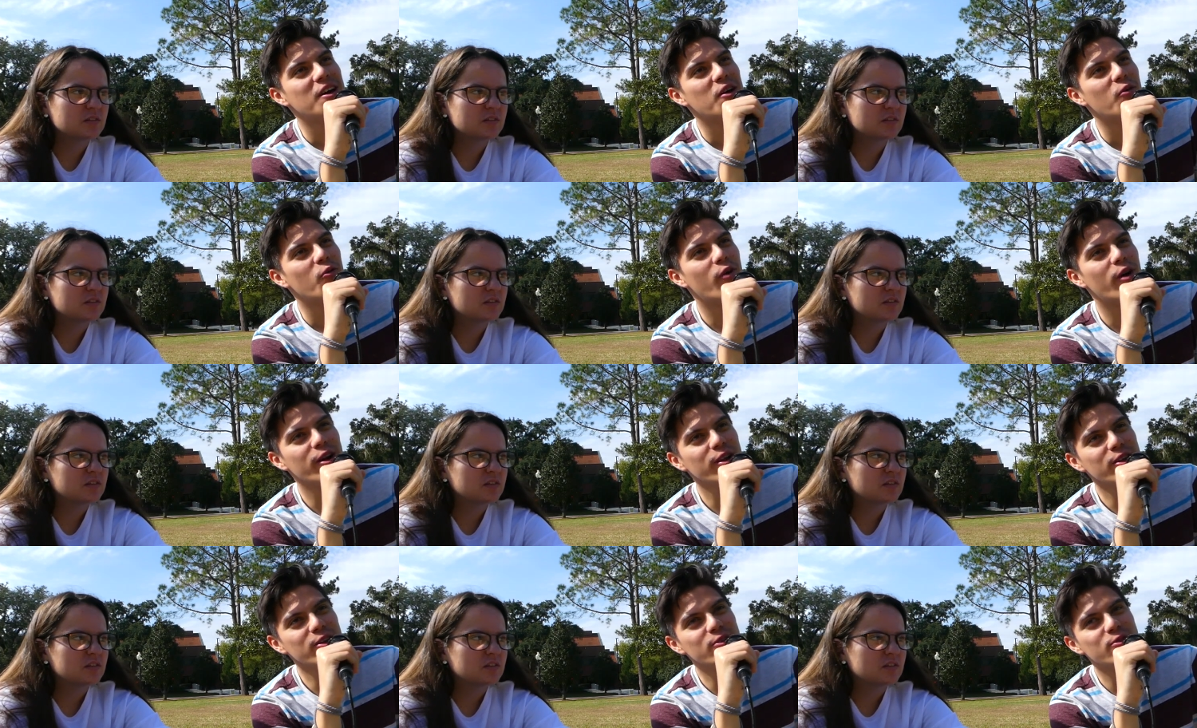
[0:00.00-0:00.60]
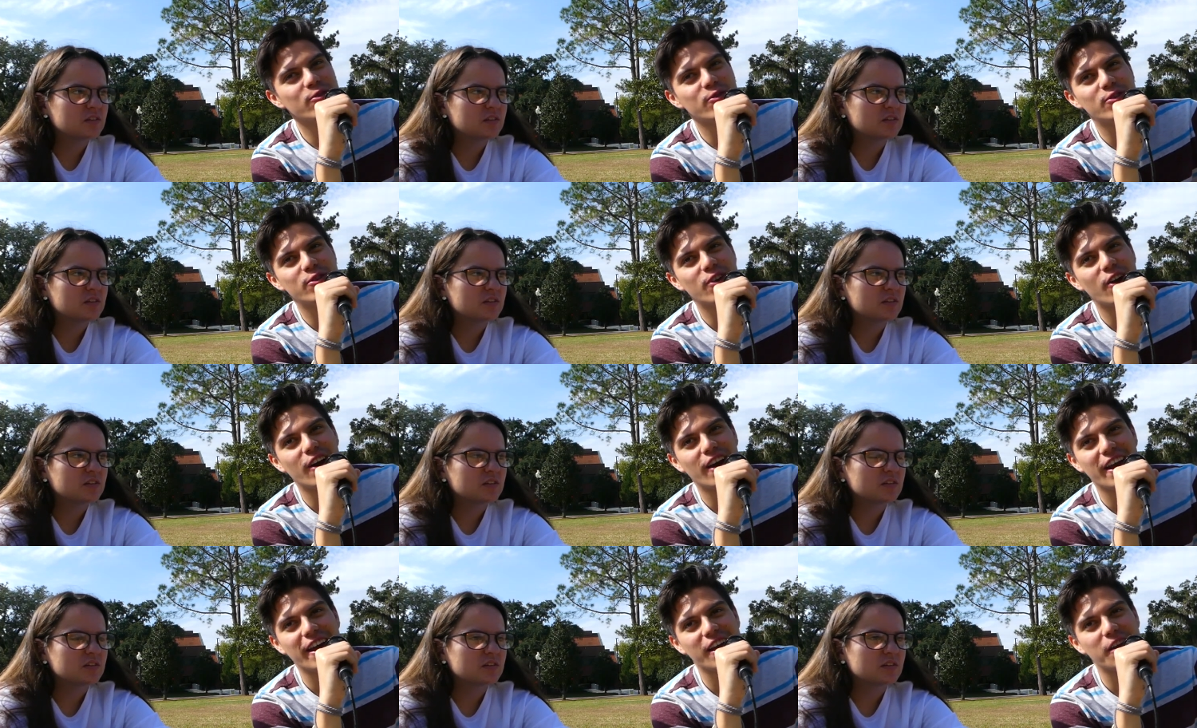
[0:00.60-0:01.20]
Speaker 1: What do you
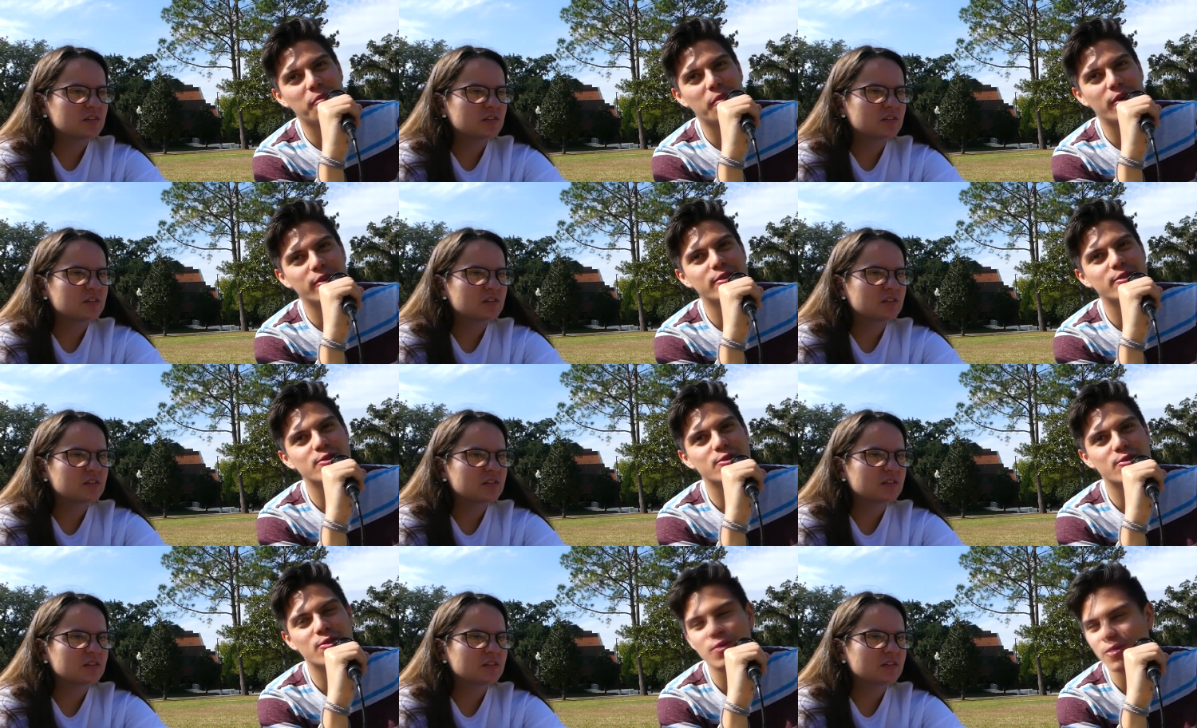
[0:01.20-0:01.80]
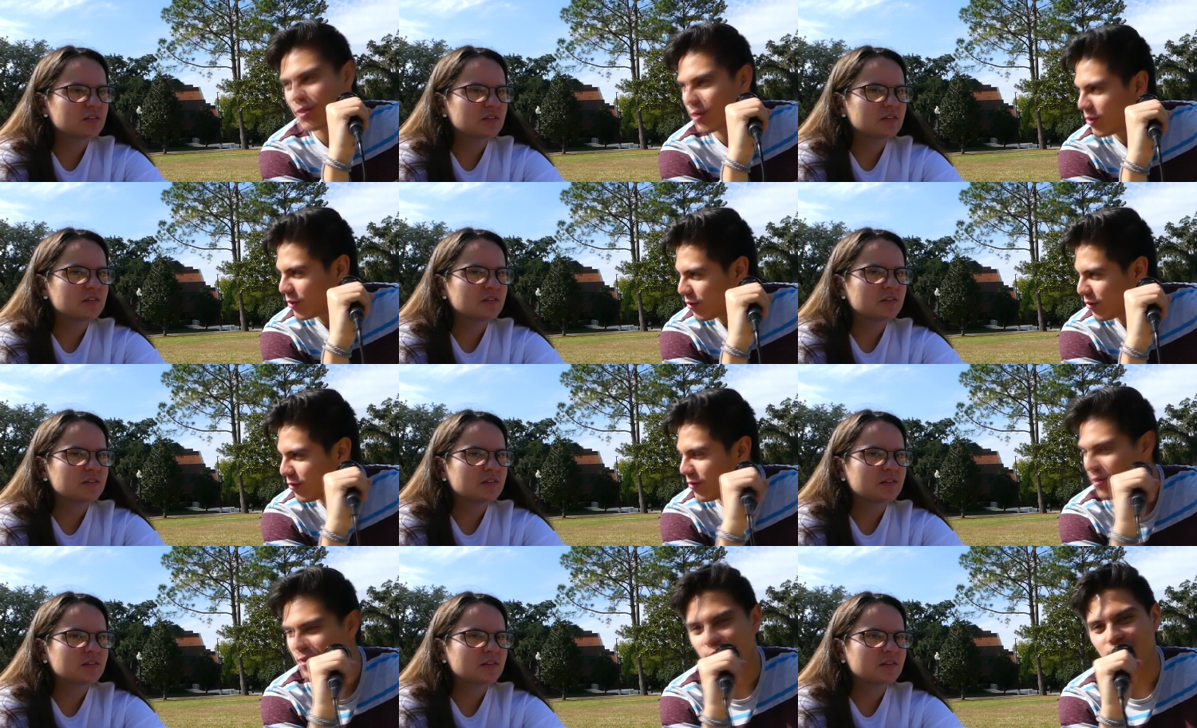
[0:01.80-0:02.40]
not like about the school,
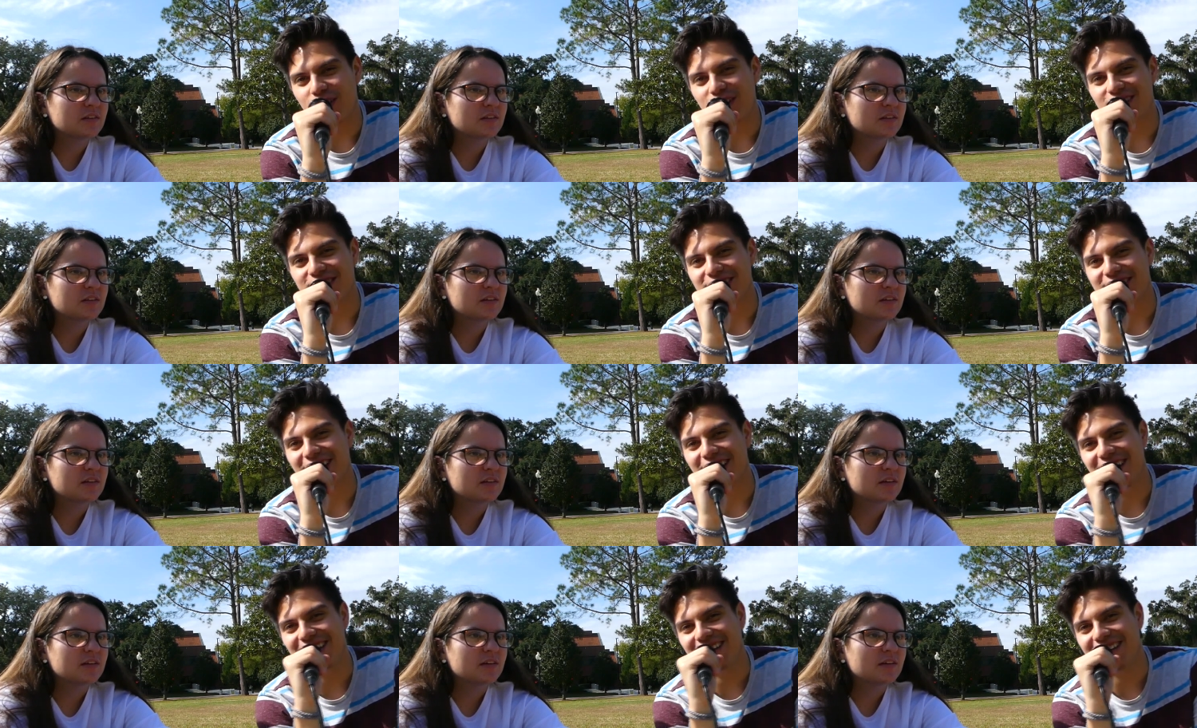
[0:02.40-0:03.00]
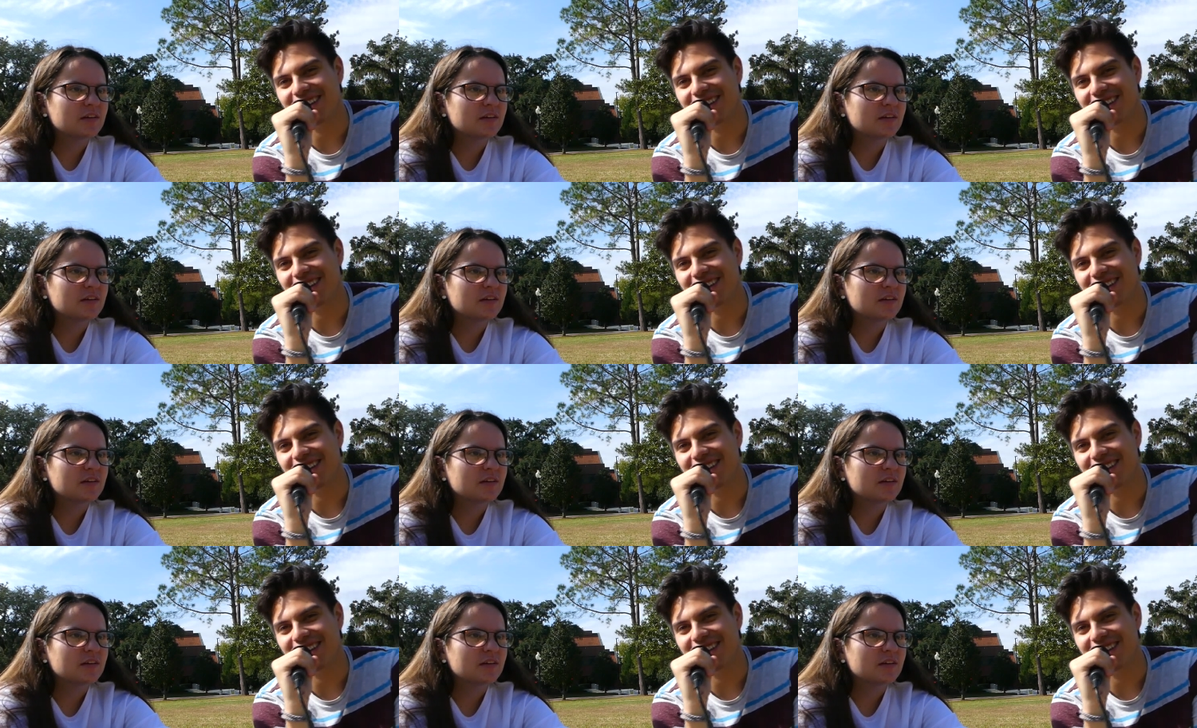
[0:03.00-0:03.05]
or the State?